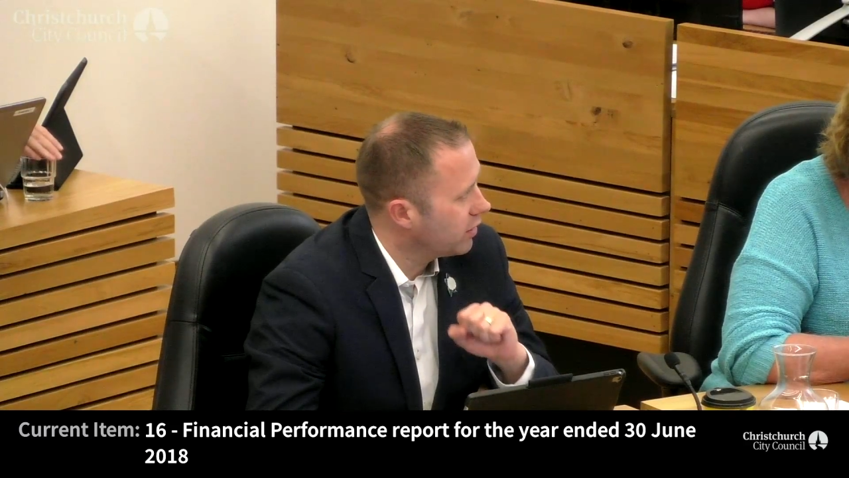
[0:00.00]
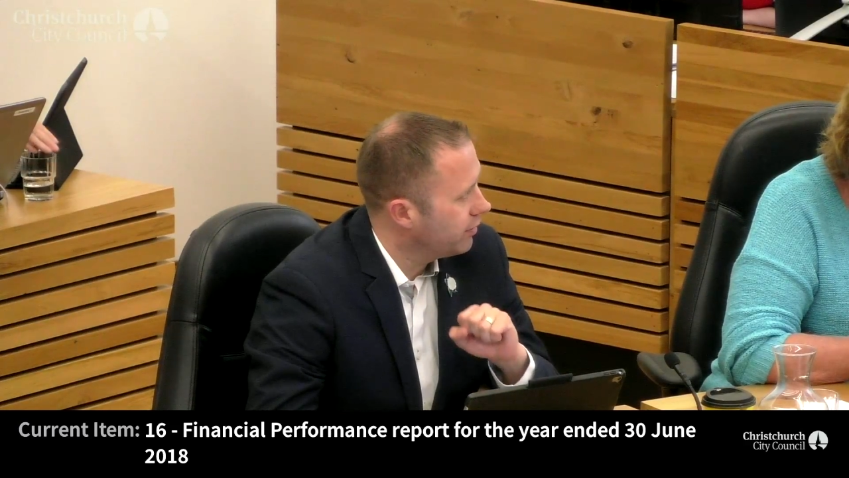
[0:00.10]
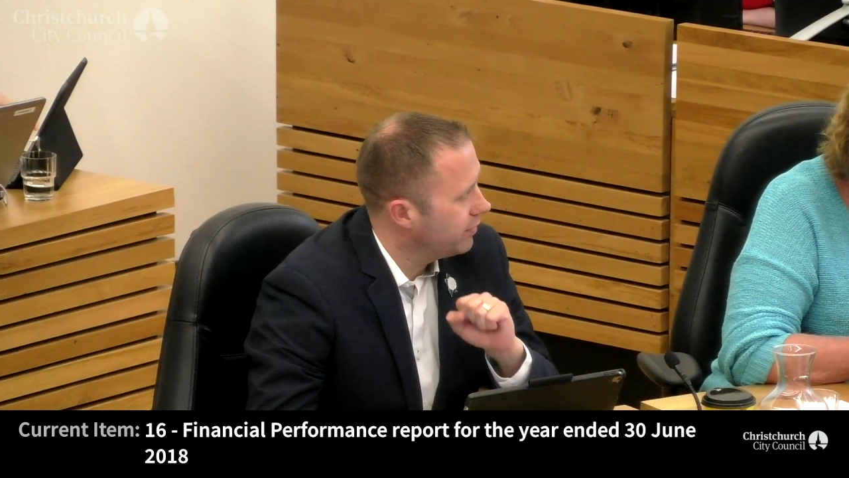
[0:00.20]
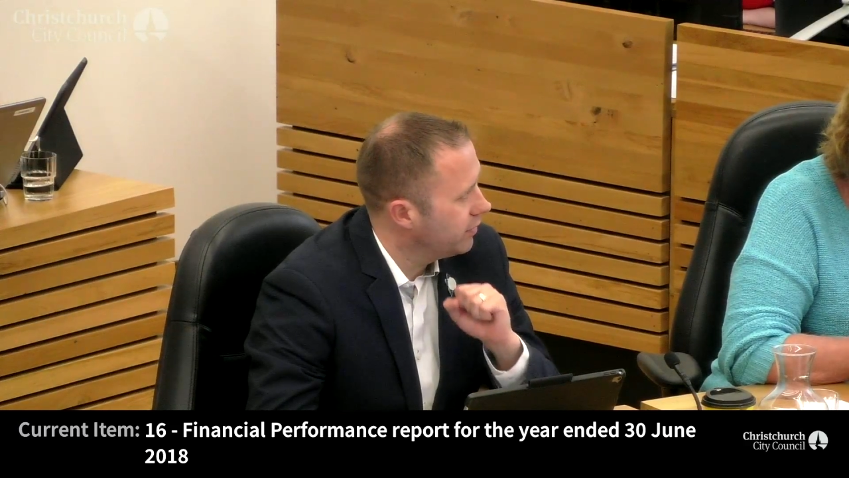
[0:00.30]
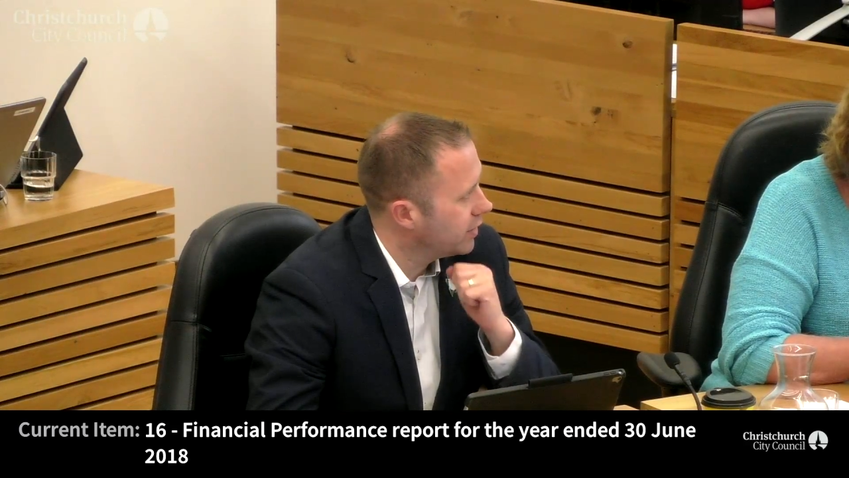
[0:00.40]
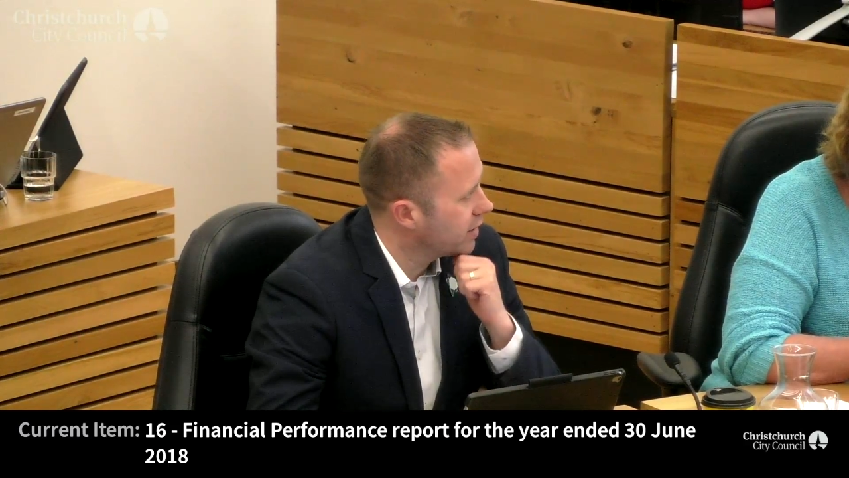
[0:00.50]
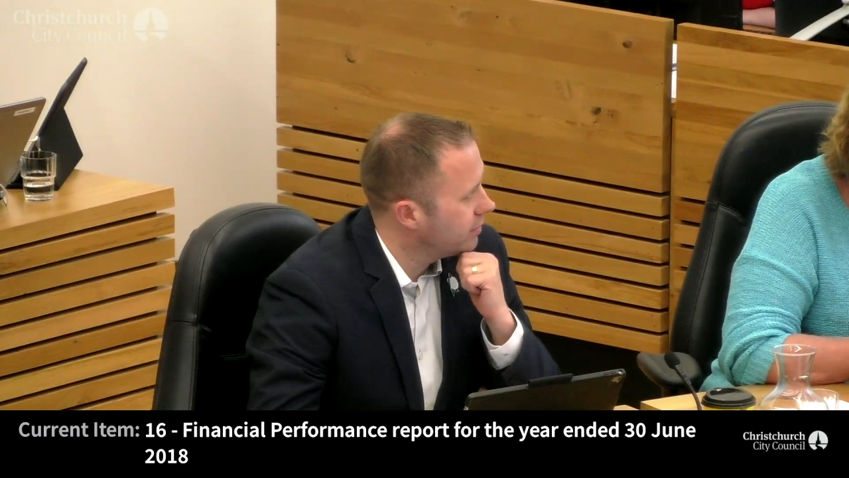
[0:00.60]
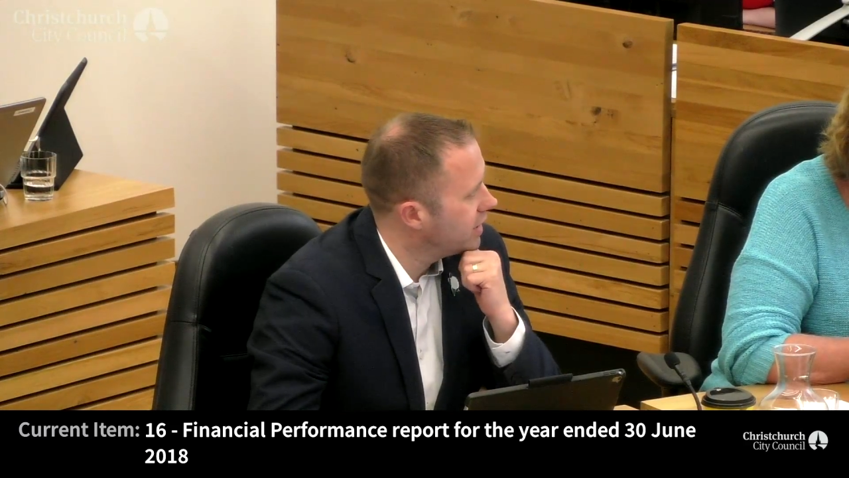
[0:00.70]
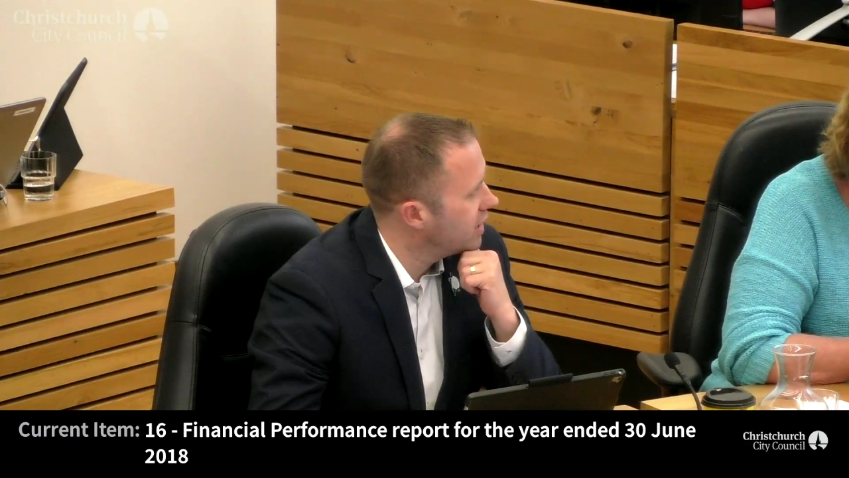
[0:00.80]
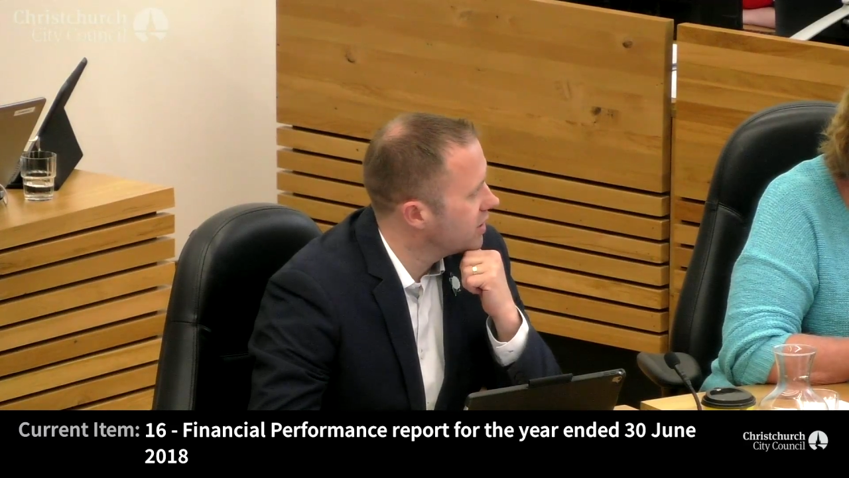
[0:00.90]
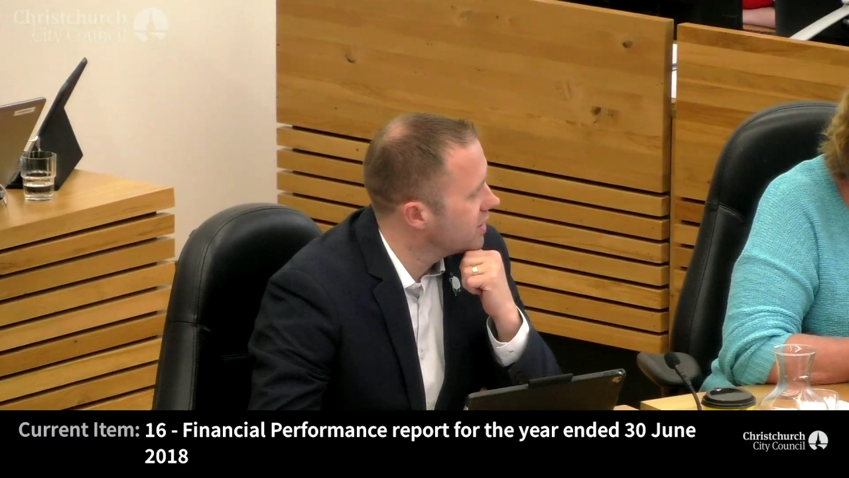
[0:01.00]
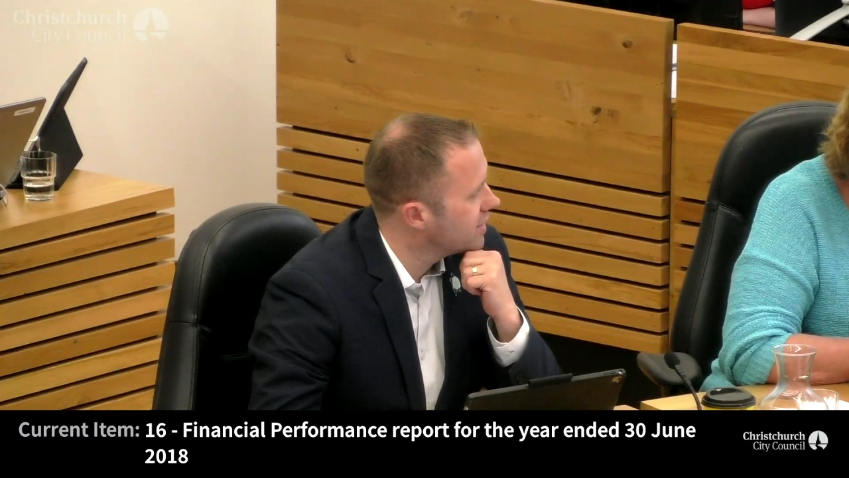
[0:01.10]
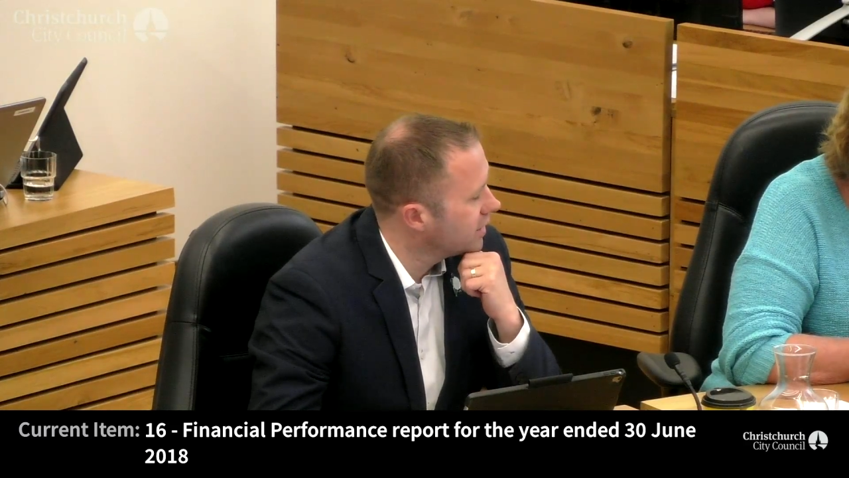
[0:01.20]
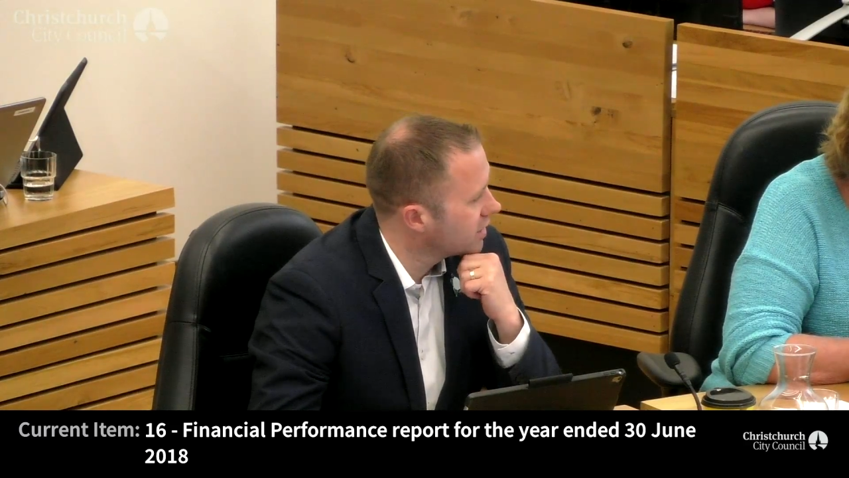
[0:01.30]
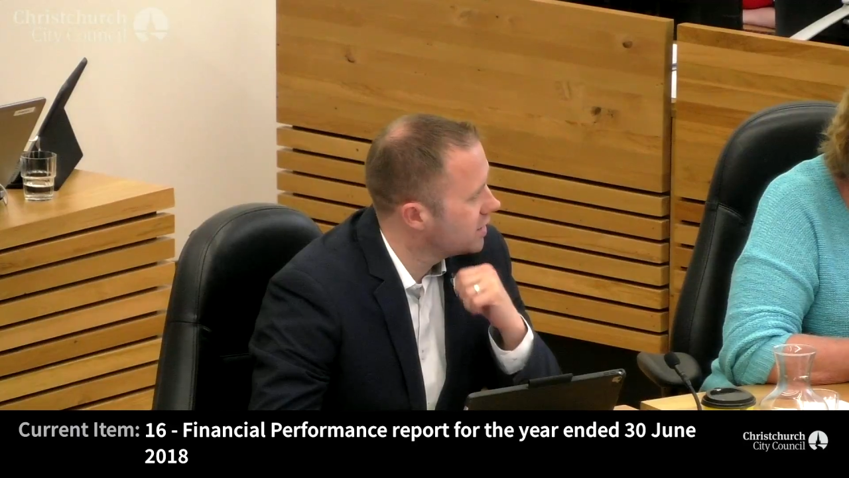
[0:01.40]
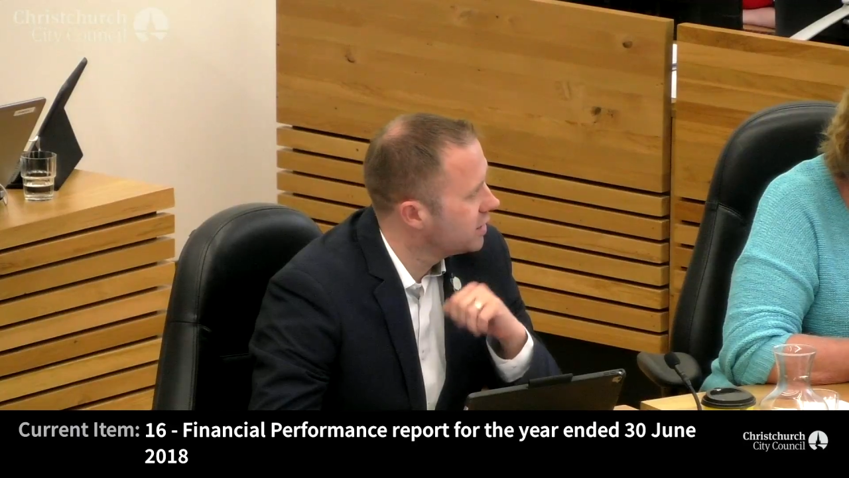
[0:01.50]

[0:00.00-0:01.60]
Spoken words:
So I welcome recommendation